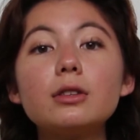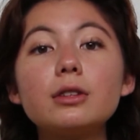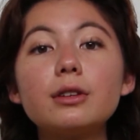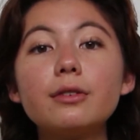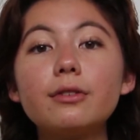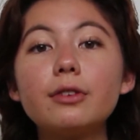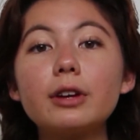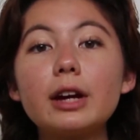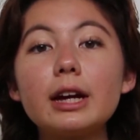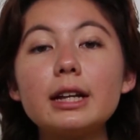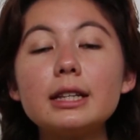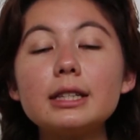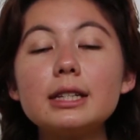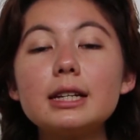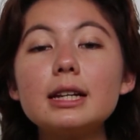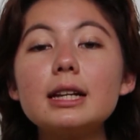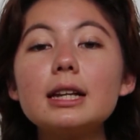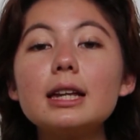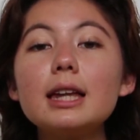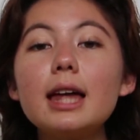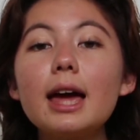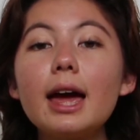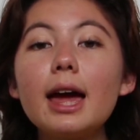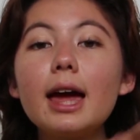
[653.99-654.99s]
Don't forget
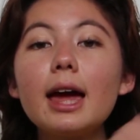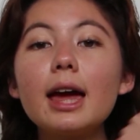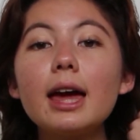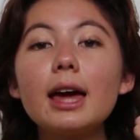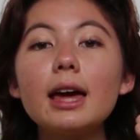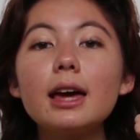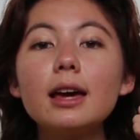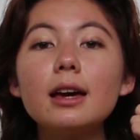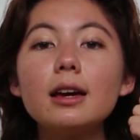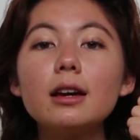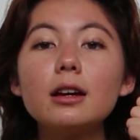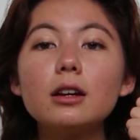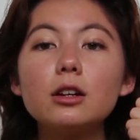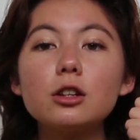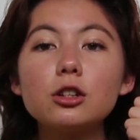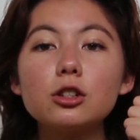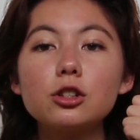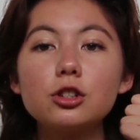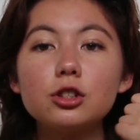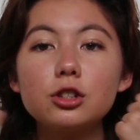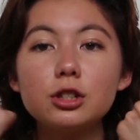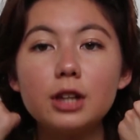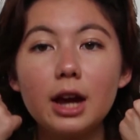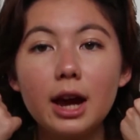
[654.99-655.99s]
to like,
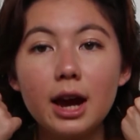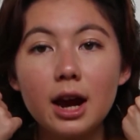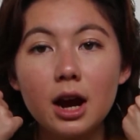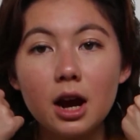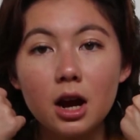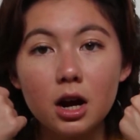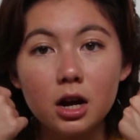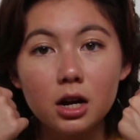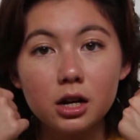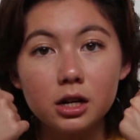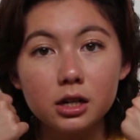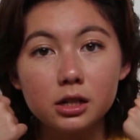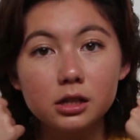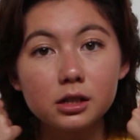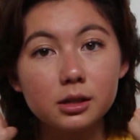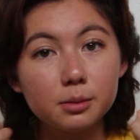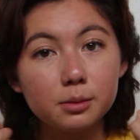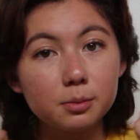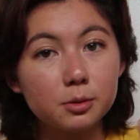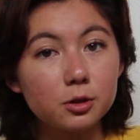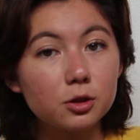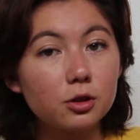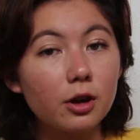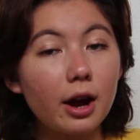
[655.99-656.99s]
share,
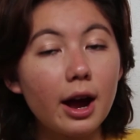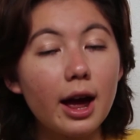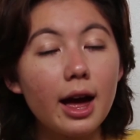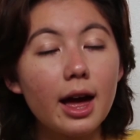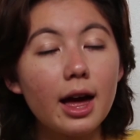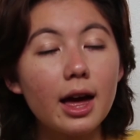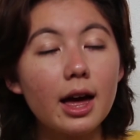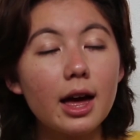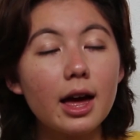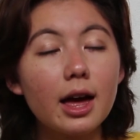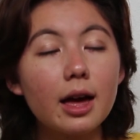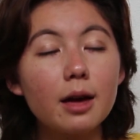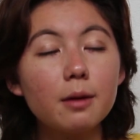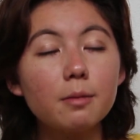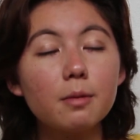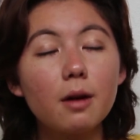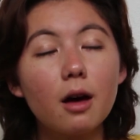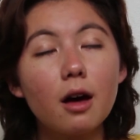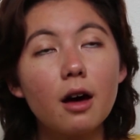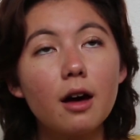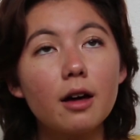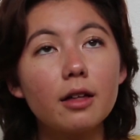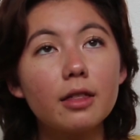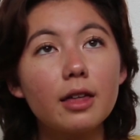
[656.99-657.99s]
subscribe,
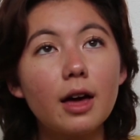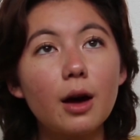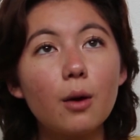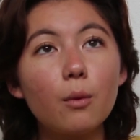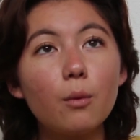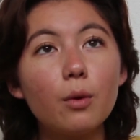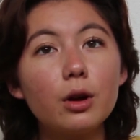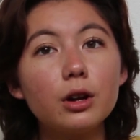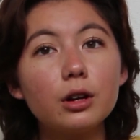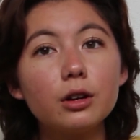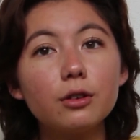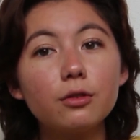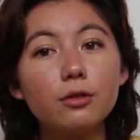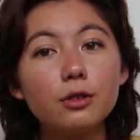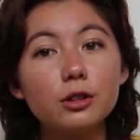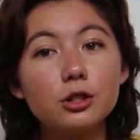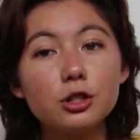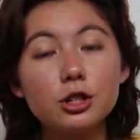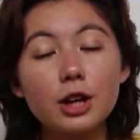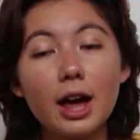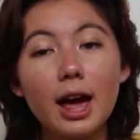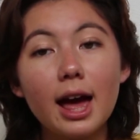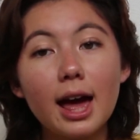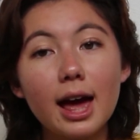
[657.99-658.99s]
all that wonderful
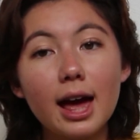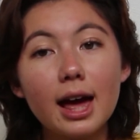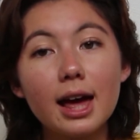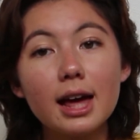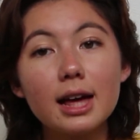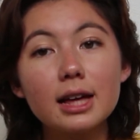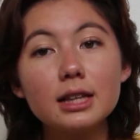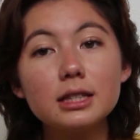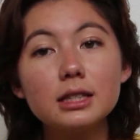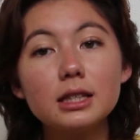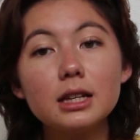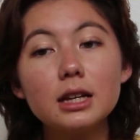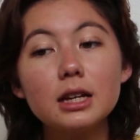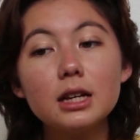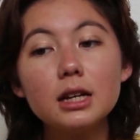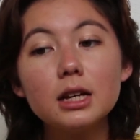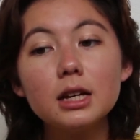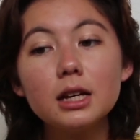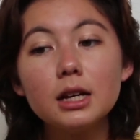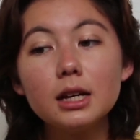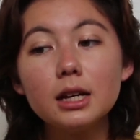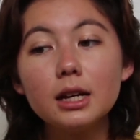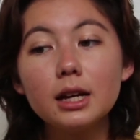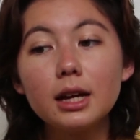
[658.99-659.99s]
jazz.
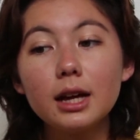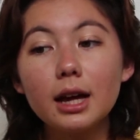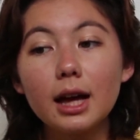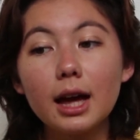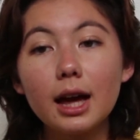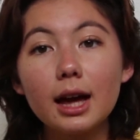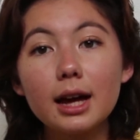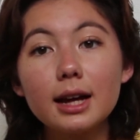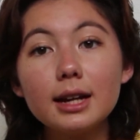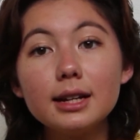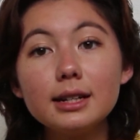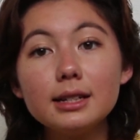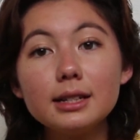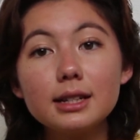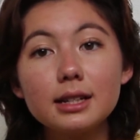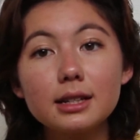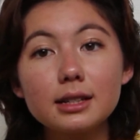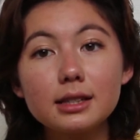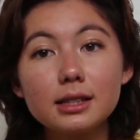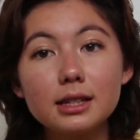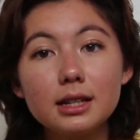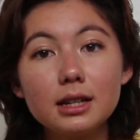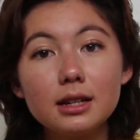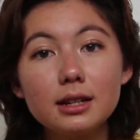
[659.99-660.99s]
And
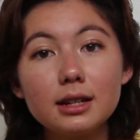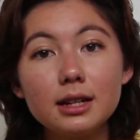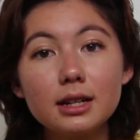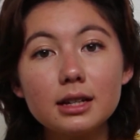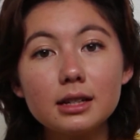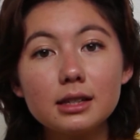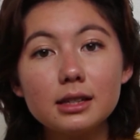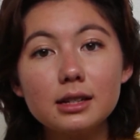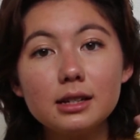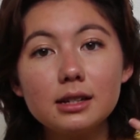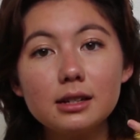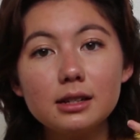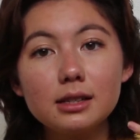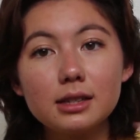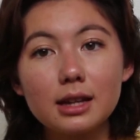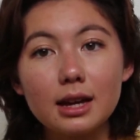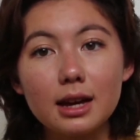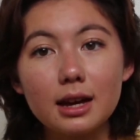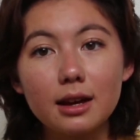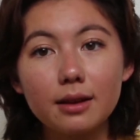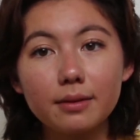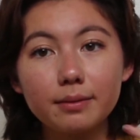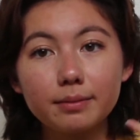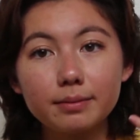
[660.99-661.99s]
I'll see you next Thursday.